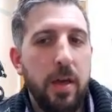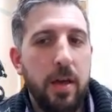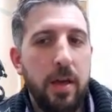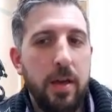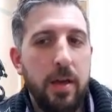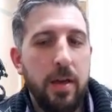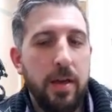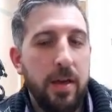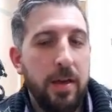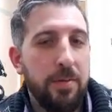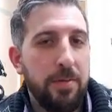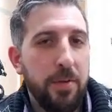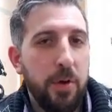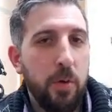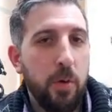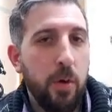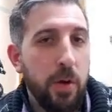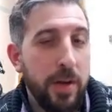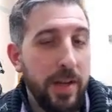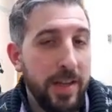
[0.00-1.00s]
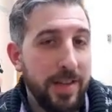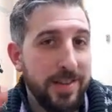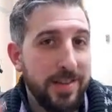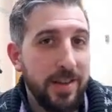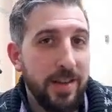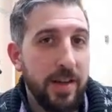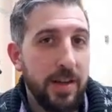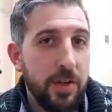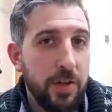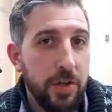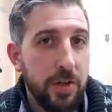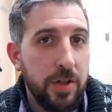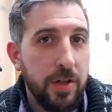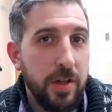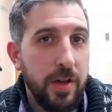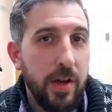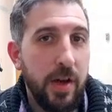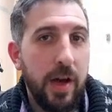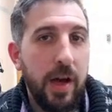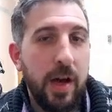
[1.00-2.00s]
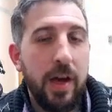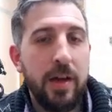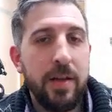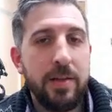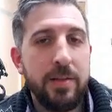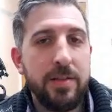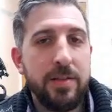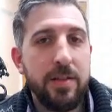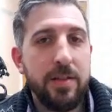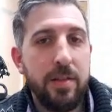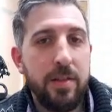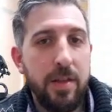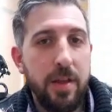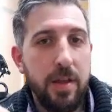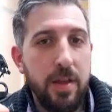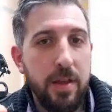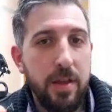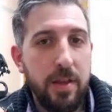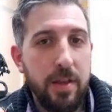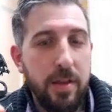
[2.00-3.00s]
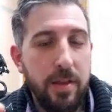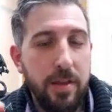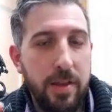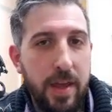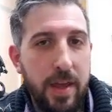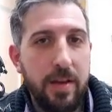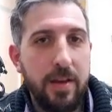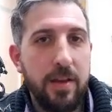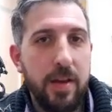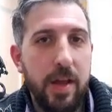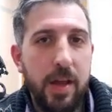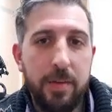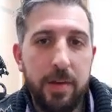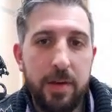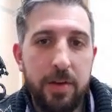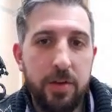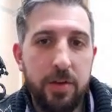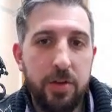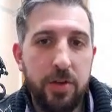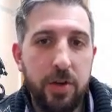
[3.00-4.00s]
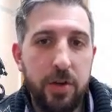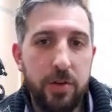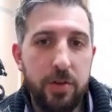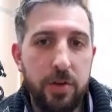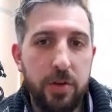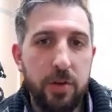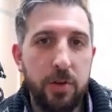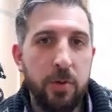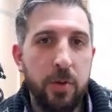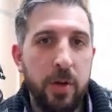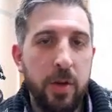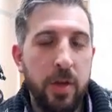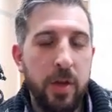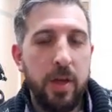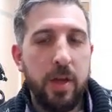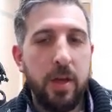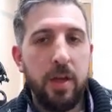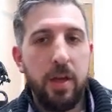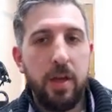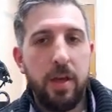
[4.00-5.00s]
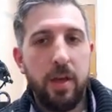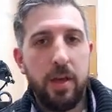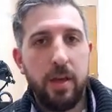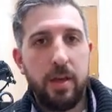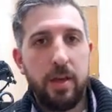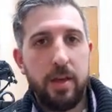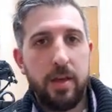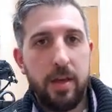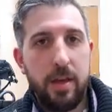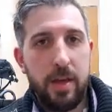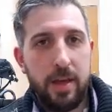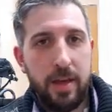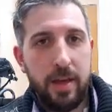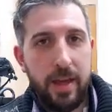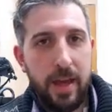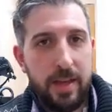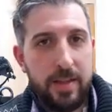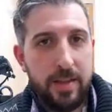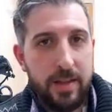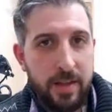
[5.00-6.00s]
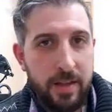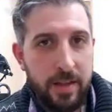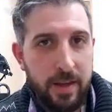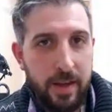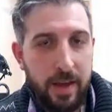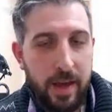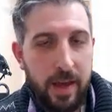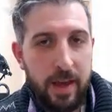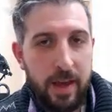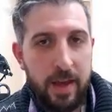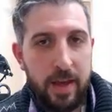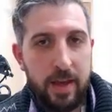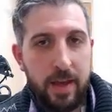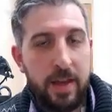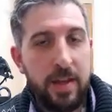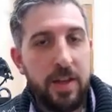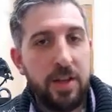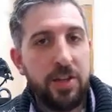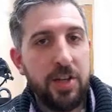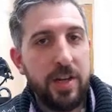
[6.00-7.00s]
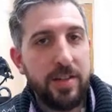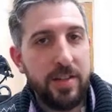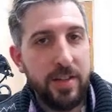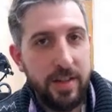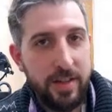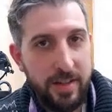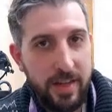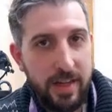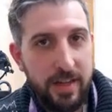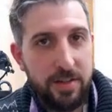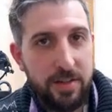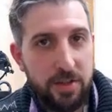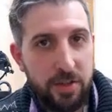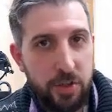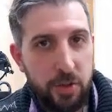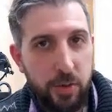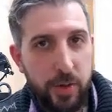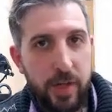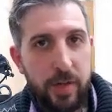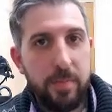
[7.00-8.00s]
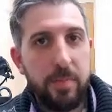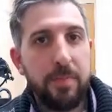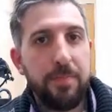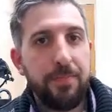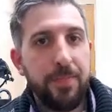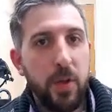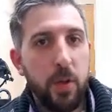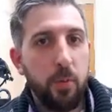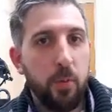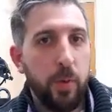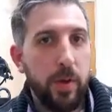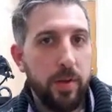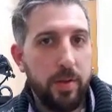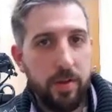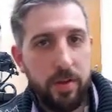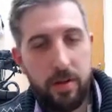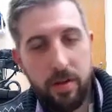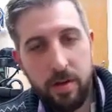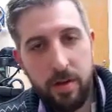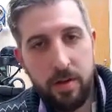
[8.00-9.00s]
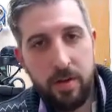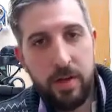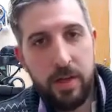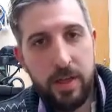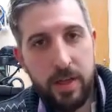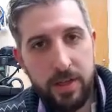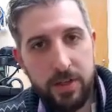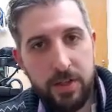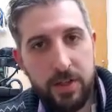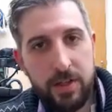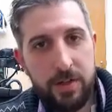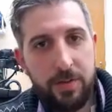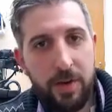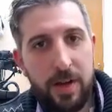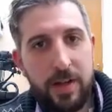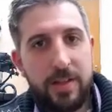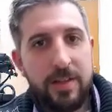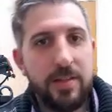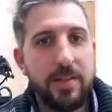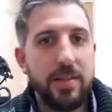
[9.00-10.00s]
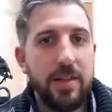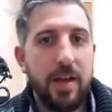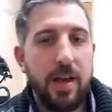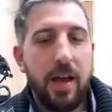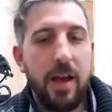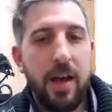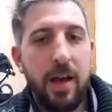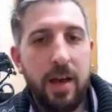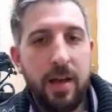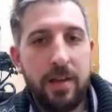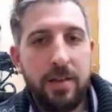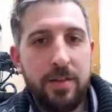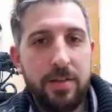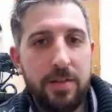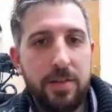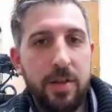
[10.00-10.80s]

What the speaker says: info on installation, and then I'm going to show you initiating a data stream with an EEG device and